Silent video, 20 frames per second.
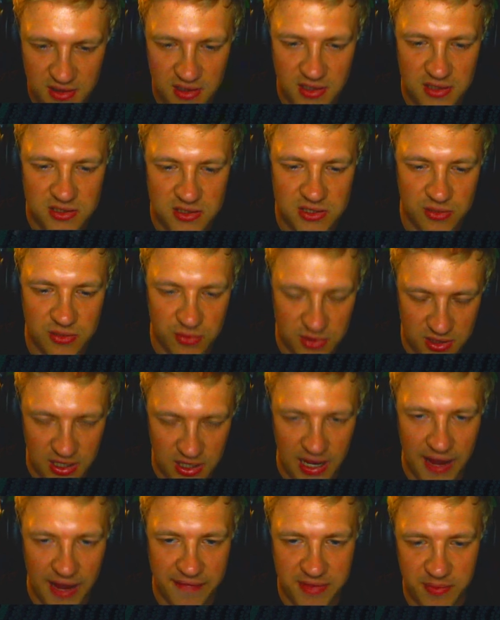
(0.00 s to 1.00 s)
So we're going to
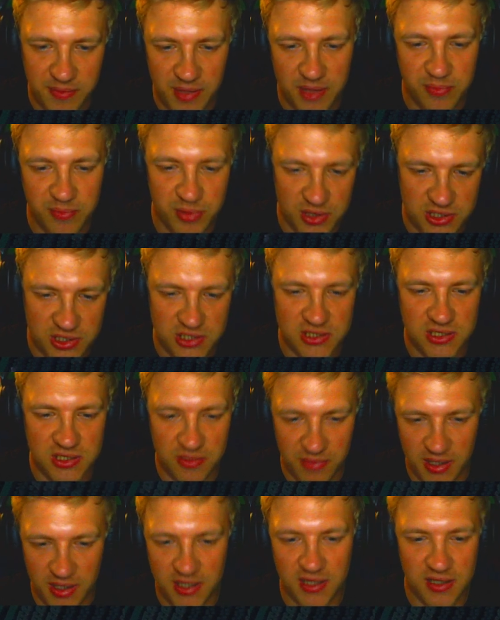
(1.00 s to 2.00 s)
have to make bridges to
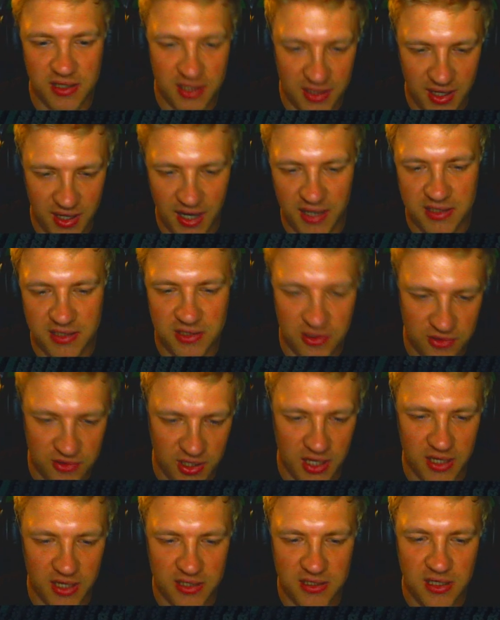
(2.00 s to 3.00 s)
make it connect.
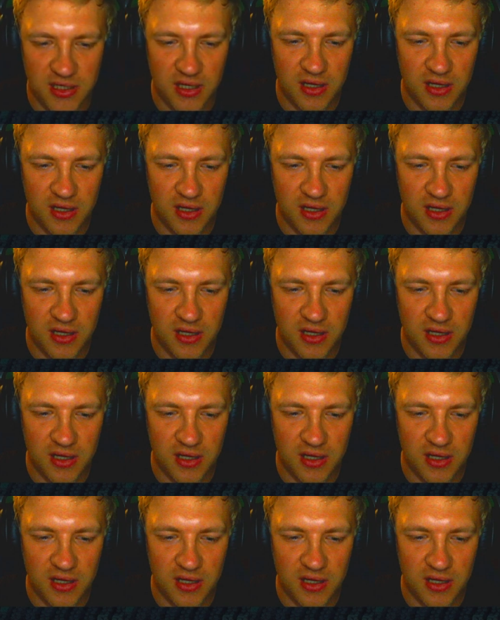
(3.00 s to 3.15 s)
Okay.